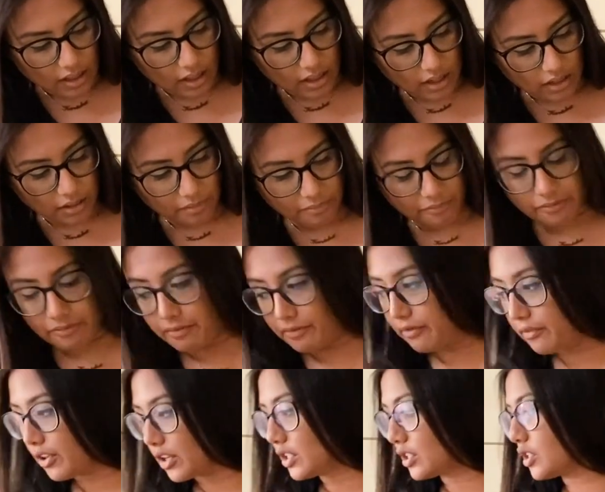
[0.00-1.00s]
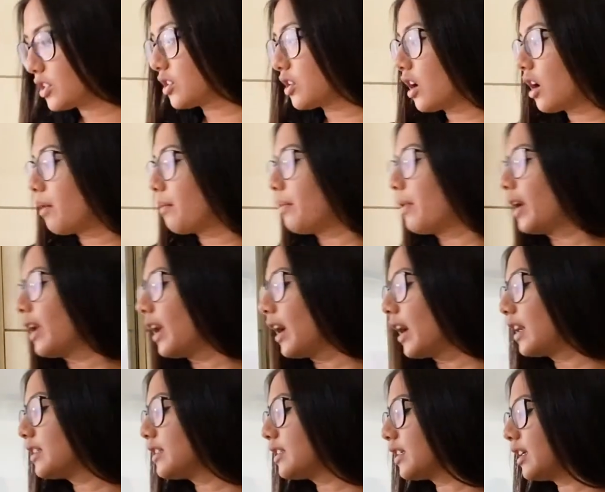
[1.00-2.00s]
and I'm going to start by
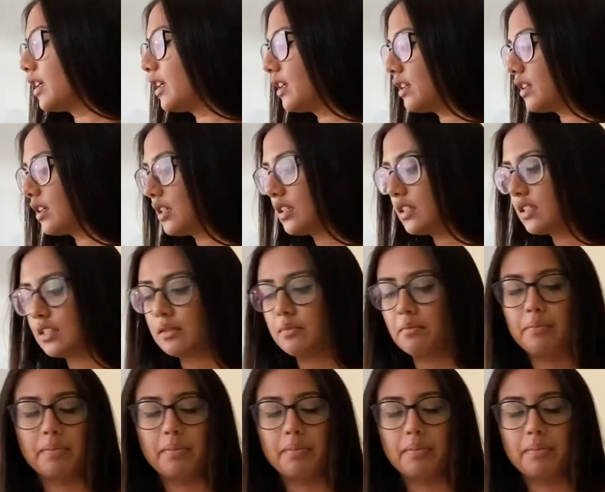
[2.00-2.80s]
adding some